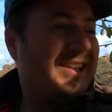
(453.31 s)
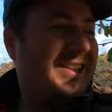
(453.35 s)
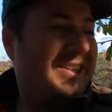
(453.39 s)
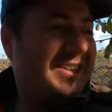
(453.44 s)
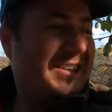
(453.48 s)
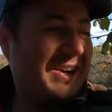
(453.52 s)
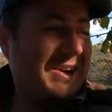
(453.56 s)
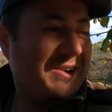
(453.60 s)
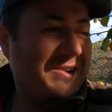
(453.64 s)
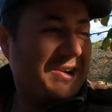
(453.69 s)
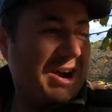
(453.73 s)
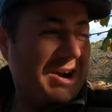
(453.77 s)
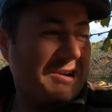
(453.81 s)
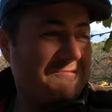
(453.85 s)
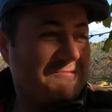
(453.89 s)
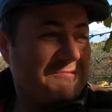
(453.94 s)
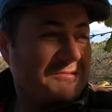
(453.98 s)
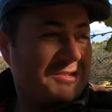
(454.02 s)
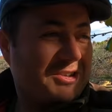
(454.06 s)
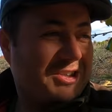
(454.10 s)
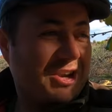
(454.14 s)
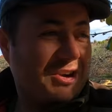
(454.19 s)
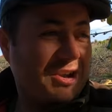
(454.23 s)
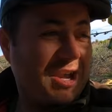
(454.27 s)
So
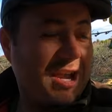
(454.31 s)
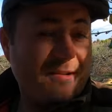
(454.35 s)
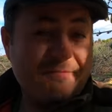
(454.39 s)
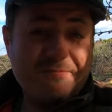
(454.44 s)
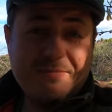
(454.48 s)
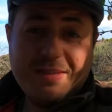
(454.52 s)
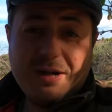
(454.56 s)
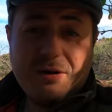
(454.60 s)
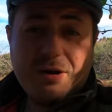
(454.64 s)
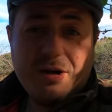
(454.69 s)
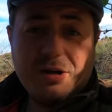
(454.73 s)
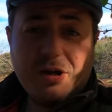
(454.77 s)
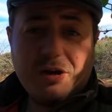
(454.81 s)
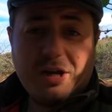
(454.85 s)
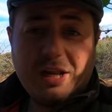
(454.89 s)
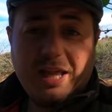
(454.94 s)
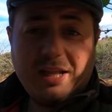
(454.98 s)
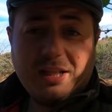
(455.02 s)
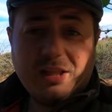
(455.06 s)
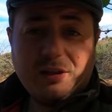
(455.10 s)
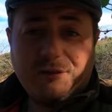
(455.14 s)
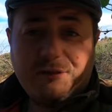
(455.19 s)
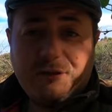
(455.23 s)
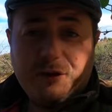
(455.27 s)
yeah, now I'll go
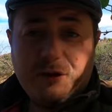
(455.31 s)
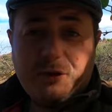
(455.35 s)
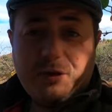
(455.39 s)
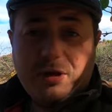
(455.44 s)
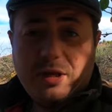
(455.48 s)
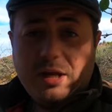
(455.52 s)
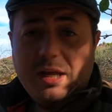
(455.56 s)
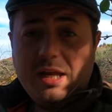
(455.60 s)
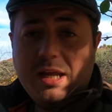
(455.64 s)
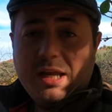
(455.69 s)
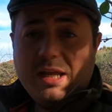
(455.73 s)
collect the food,